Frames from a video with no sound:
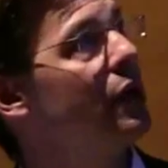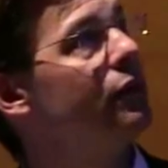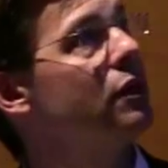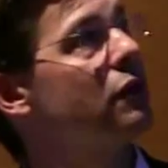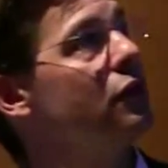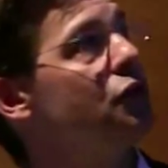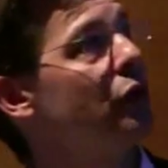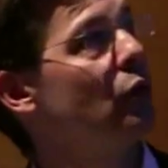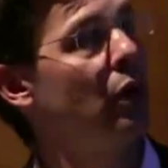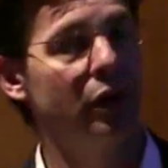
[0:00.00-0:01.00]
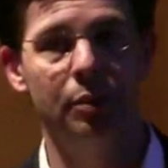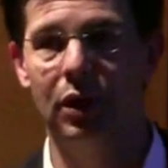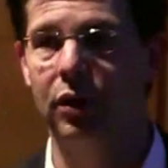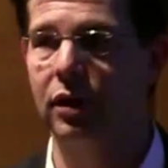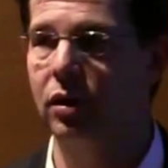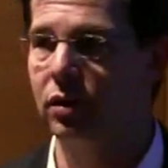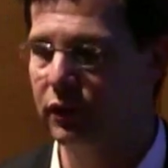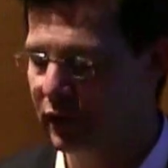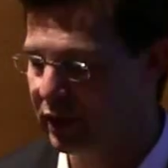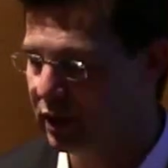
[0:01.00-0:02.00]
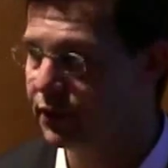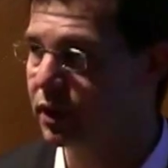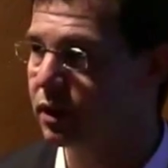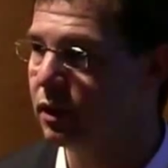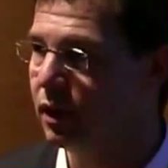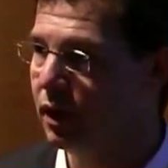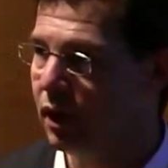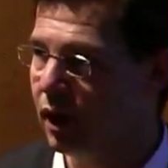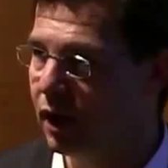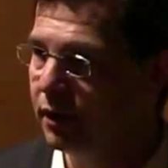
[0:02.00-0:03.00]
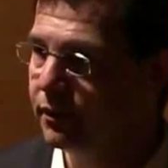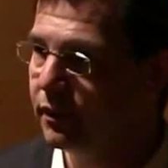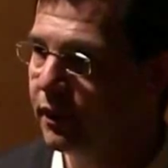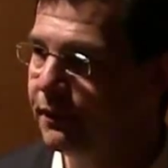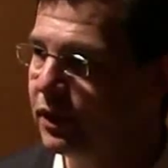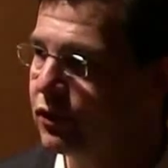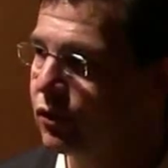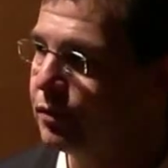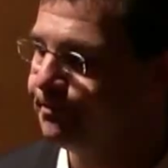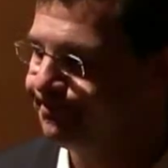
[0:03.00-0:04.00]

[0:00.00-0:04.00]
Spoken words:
Evans, and Julie Waterbury in our scientific affairs group.